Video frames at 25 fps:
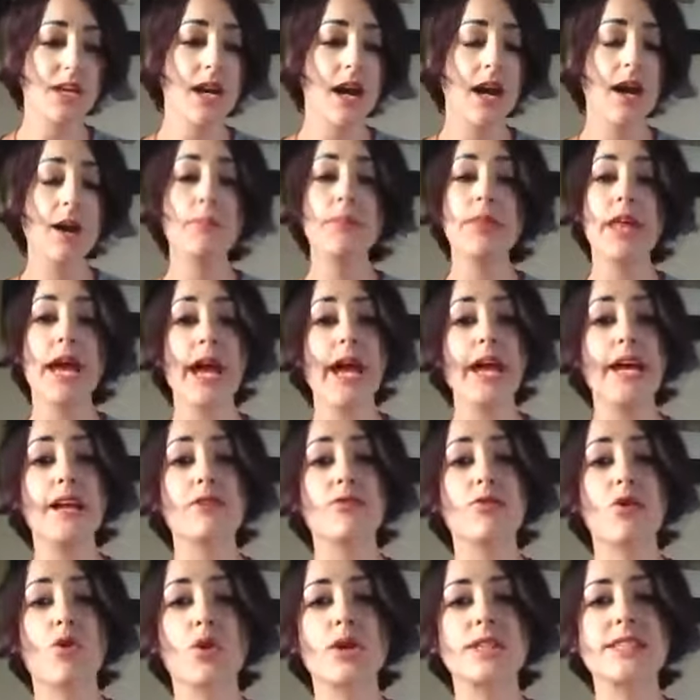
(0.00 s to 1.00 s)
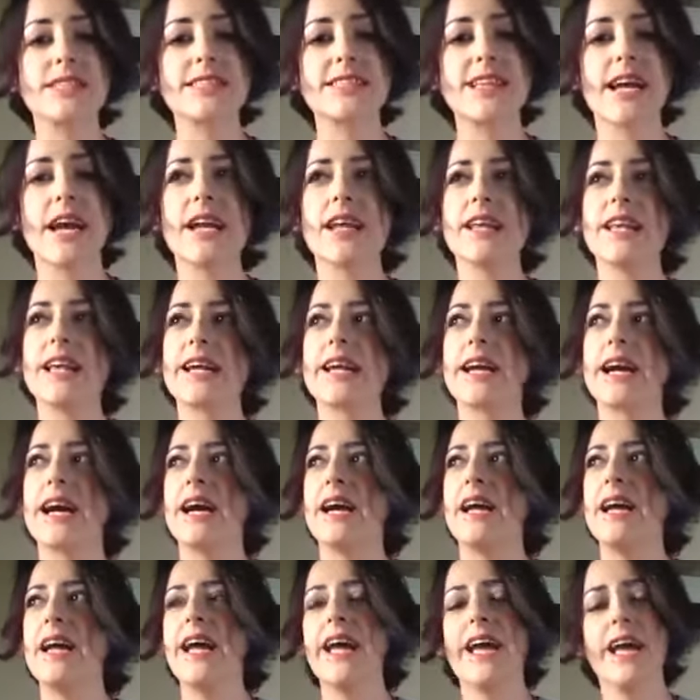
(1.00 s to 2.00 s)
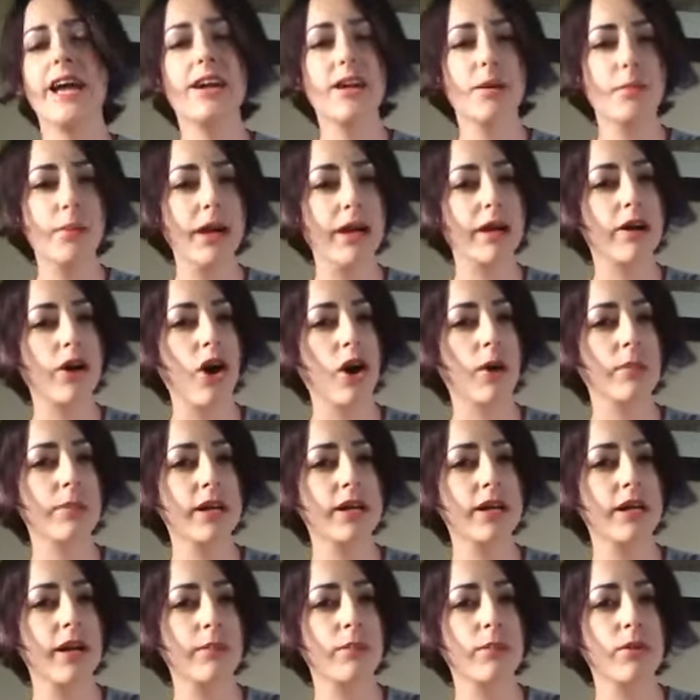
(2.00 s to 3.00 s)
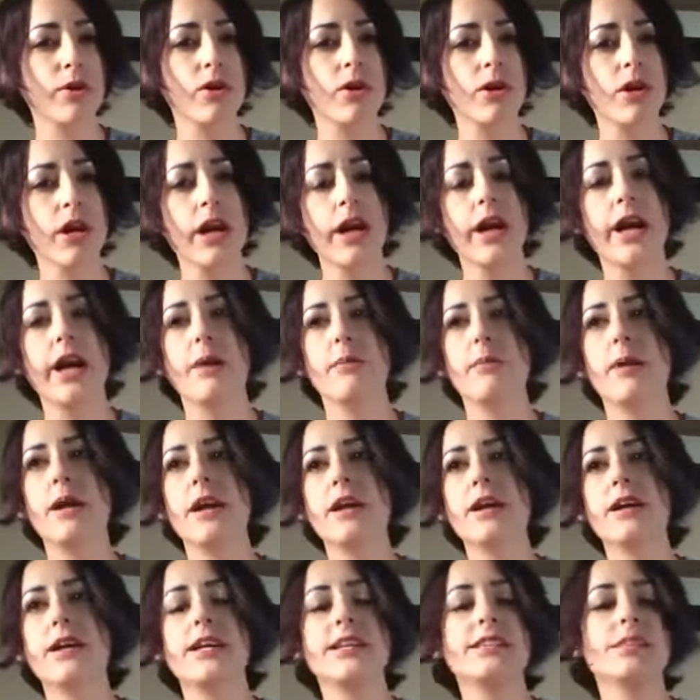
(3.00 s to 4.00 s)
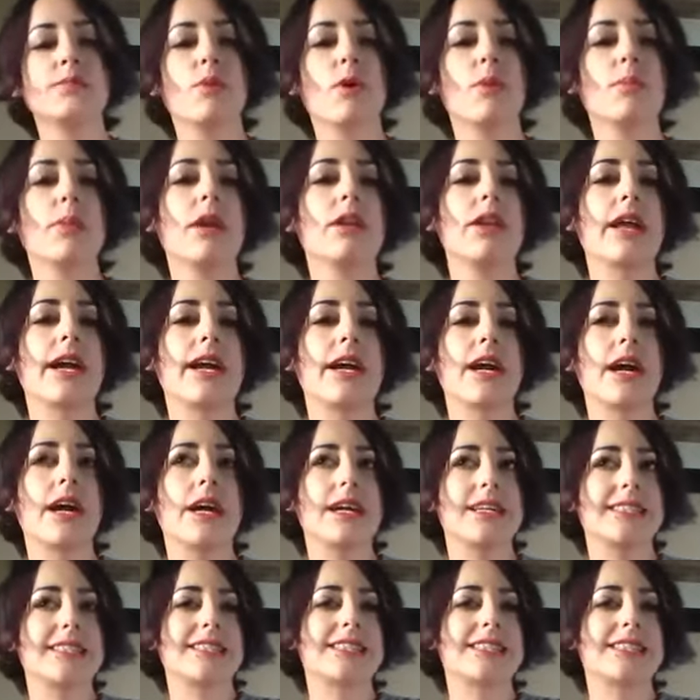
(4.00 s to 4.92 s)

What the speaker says: the 8, of course, is kind of like it could be a karmic number, but it's more about like a